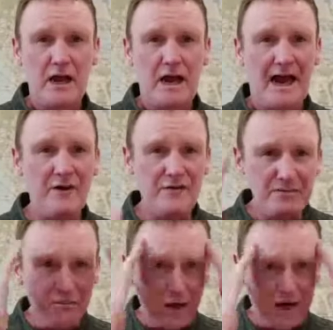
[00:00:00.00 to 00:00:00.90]
Have
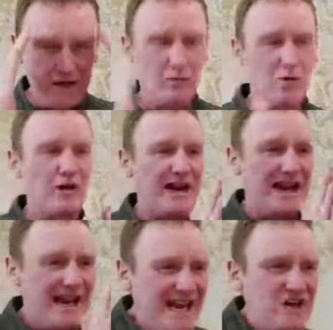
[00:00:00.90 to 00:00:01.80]
in mind
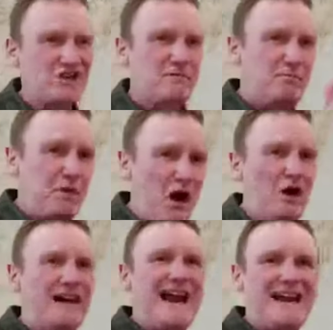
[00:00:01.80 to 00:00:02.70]
what each
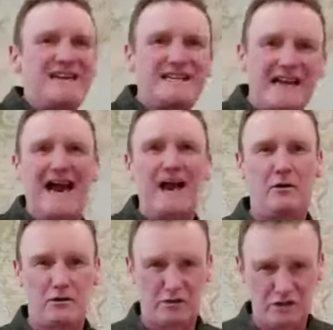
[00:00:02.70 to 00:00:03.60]
part
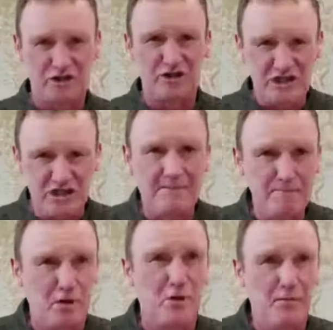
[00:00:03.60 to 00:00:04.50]
entails. This is
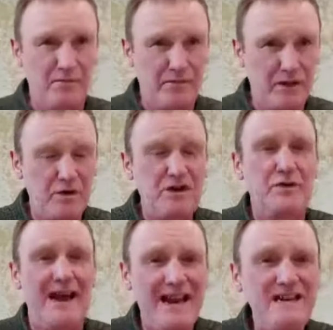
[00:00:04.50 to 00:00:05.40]
important, that when
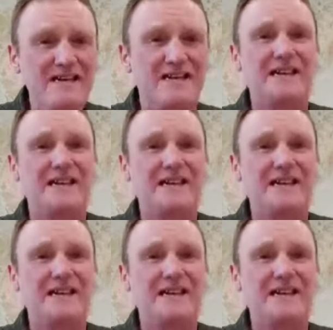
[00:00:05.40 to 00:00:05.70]
you enter the